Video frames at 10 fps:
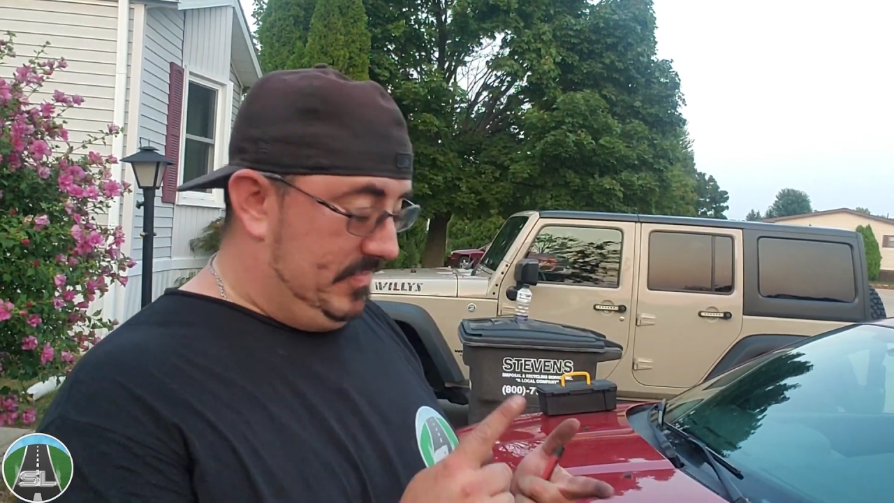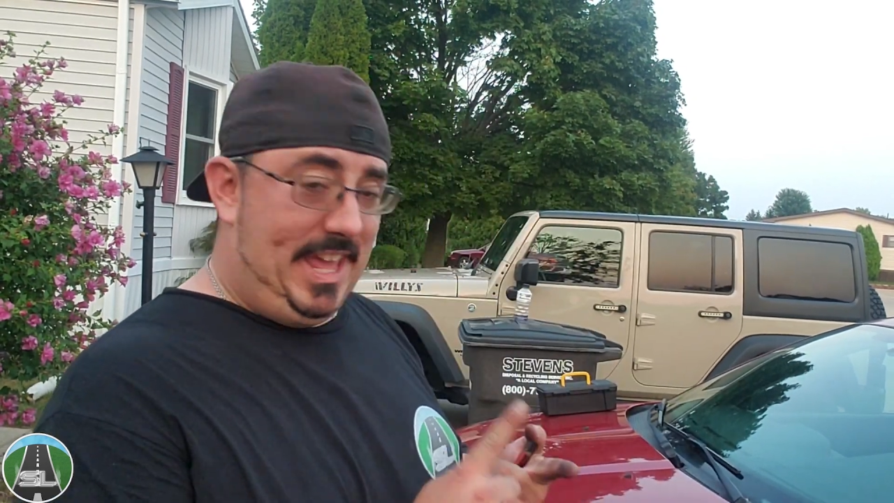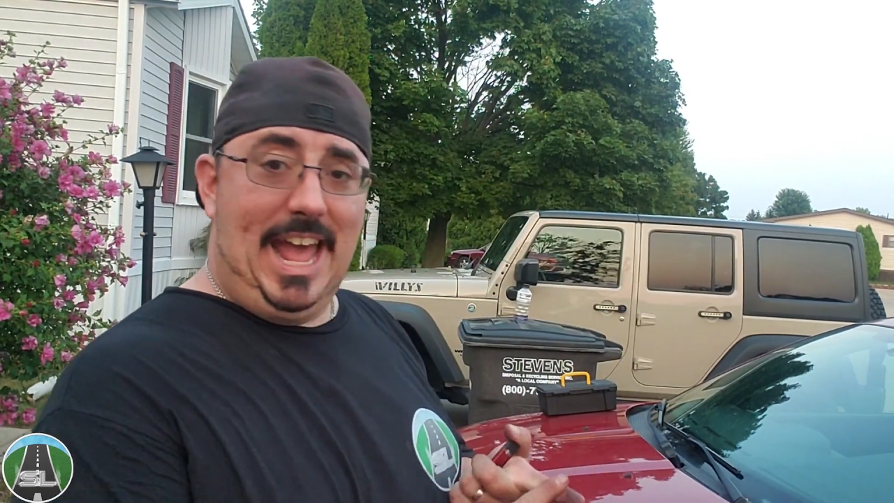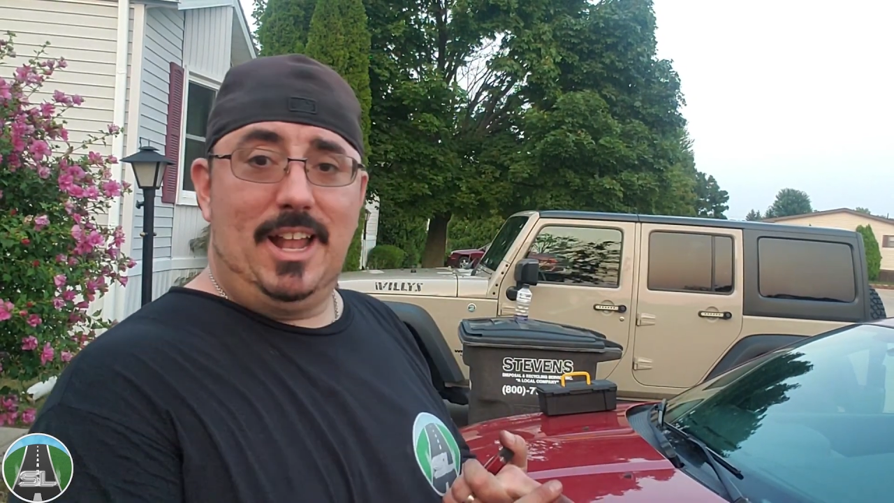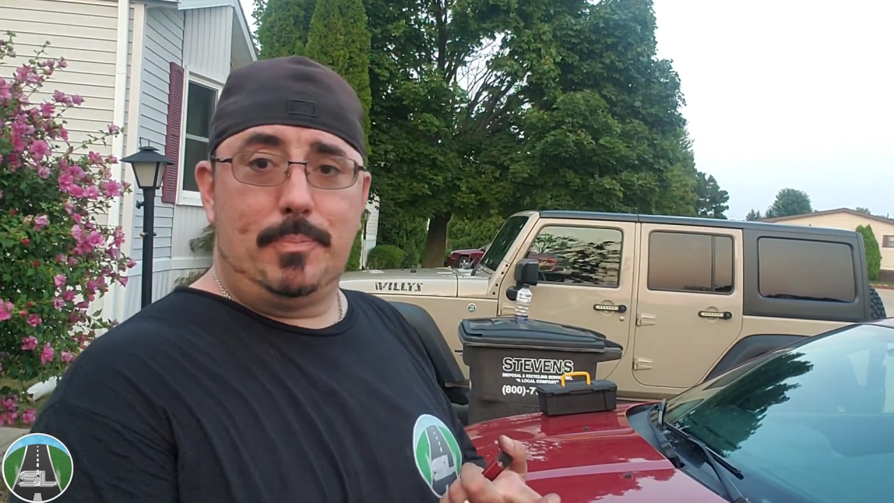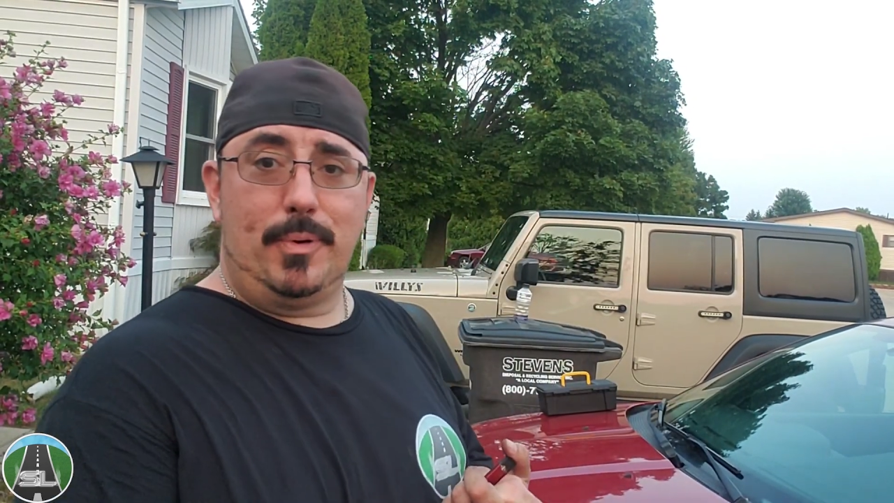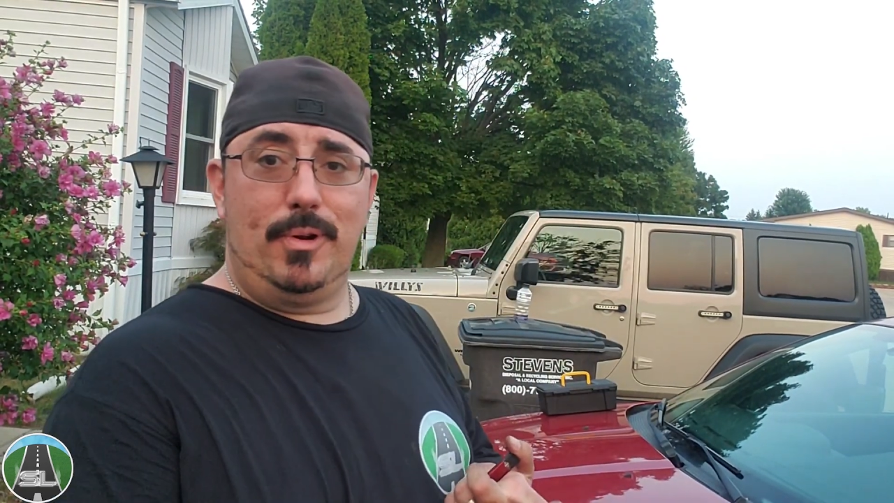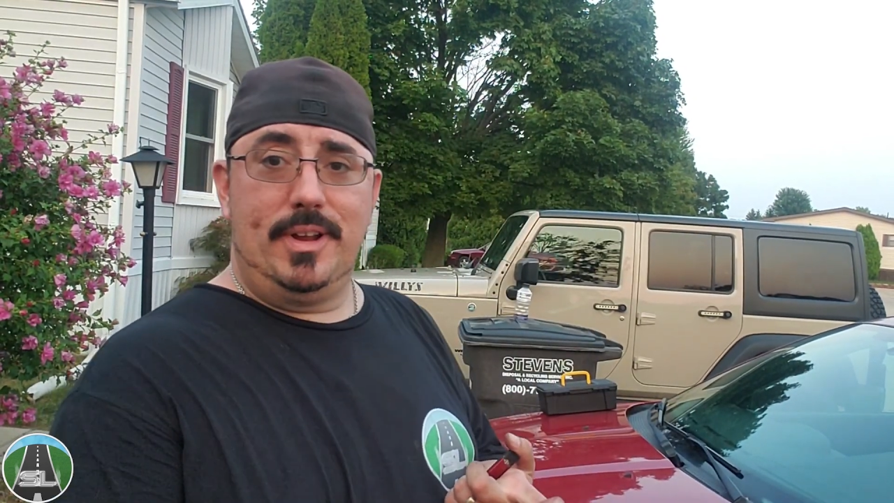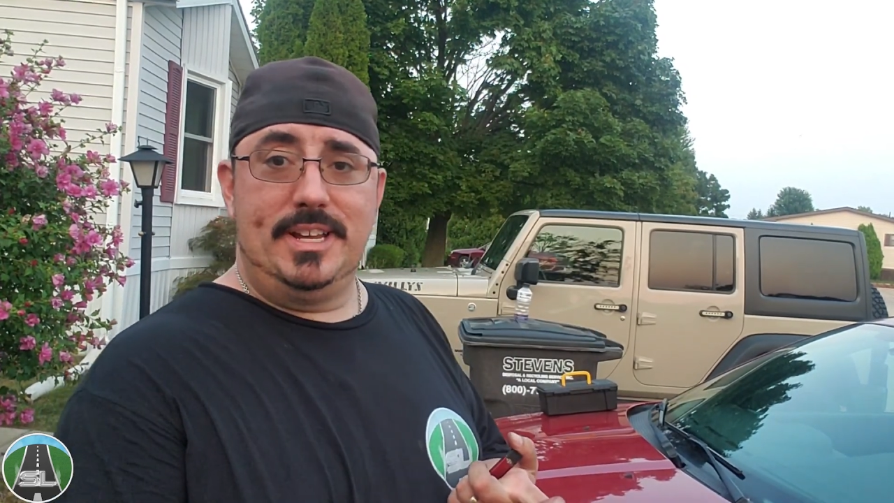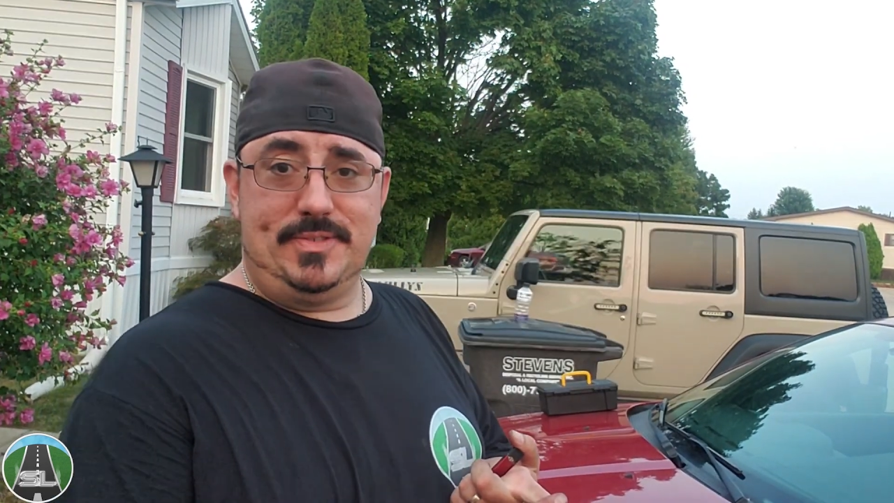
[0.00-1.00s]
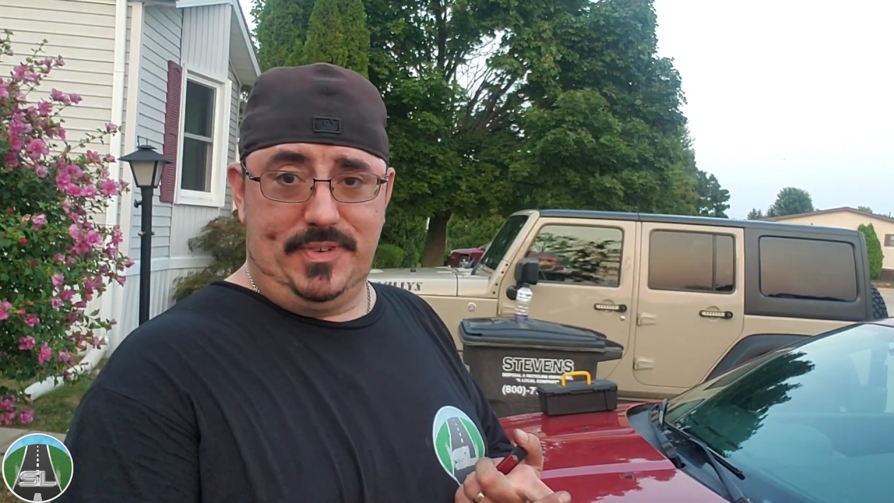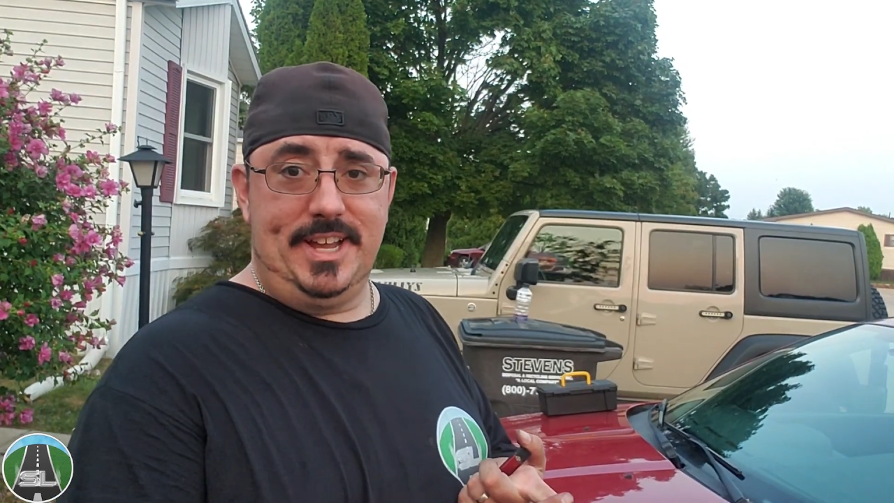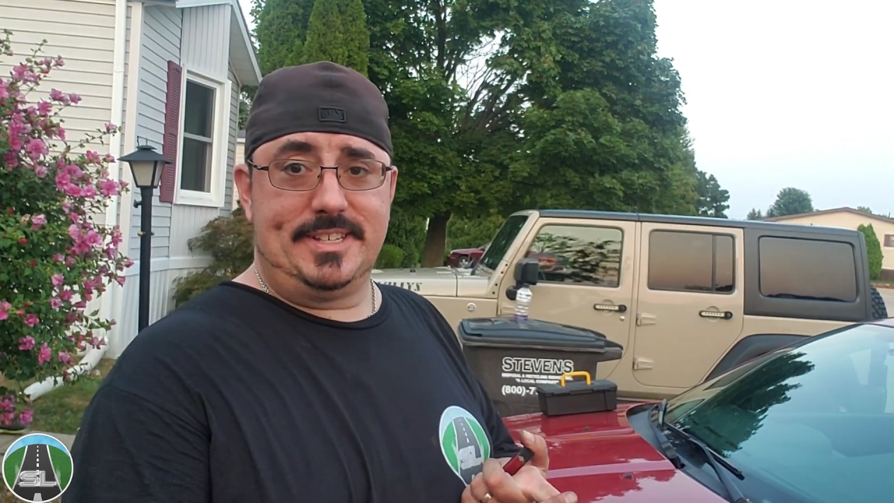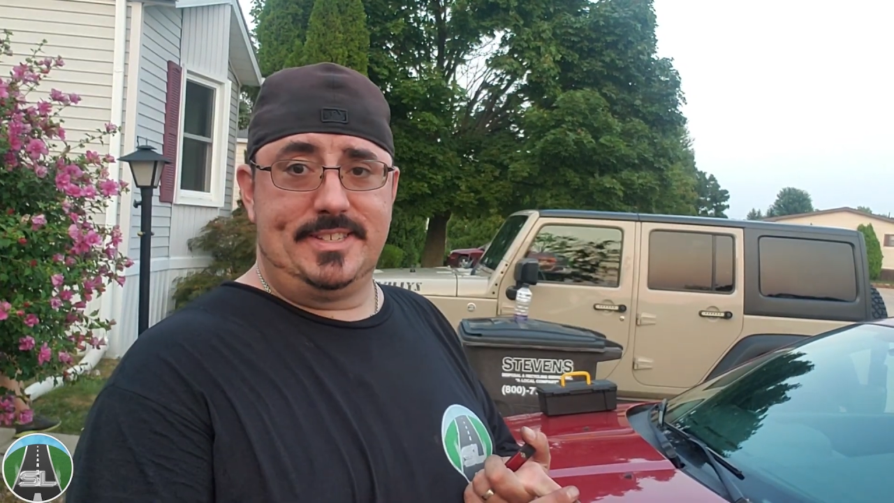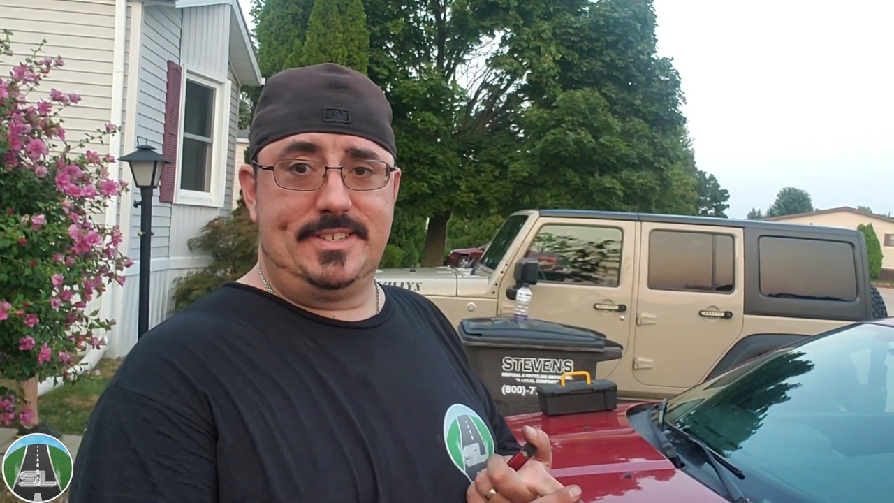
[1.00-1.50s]
Caliper is
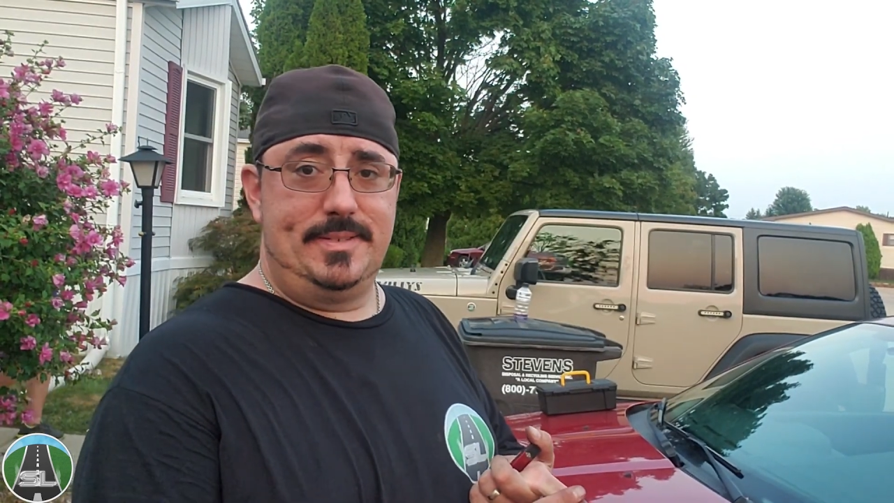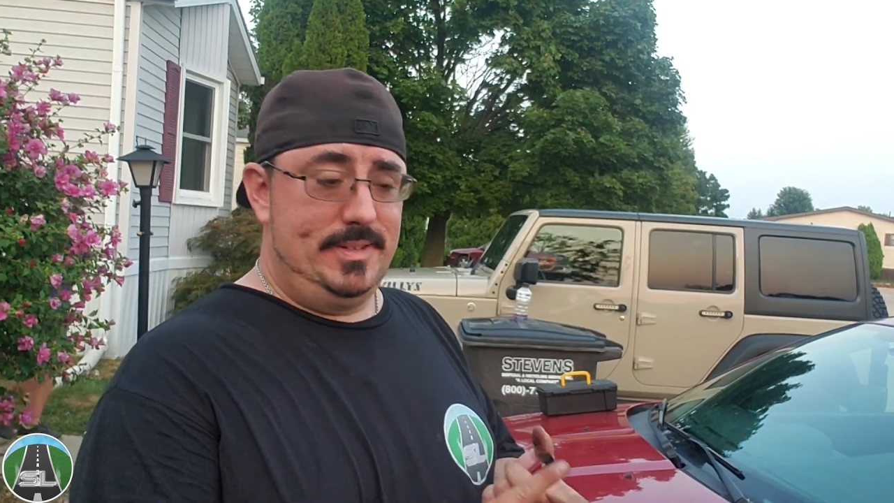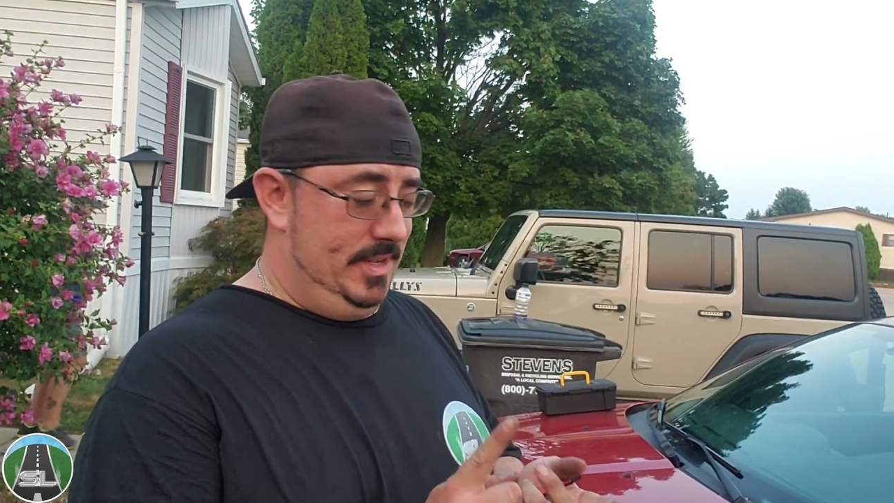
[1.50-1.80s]
fixed.